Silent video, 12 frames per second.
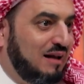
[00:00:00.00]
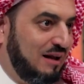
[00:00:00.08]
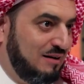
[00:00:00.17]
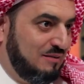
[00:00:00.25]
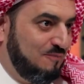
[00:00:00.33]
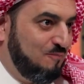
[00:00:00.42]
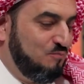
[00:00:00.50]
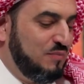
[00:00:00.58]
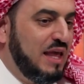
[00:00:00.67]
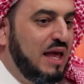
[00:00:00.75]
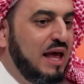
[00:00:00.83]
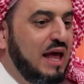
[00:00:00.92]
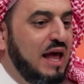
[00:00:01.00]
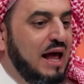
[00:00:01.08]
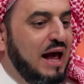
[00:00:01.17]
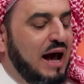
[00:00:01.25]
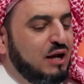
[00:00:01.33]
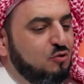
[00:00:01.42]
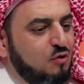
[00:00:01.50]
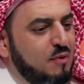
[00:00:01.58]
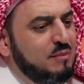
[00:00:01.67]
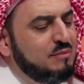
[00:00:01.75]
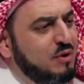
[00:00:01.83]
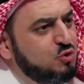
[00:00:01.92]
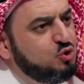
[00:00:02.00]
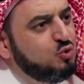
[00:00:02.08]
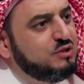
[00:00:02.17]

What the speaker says: Existing nations are those that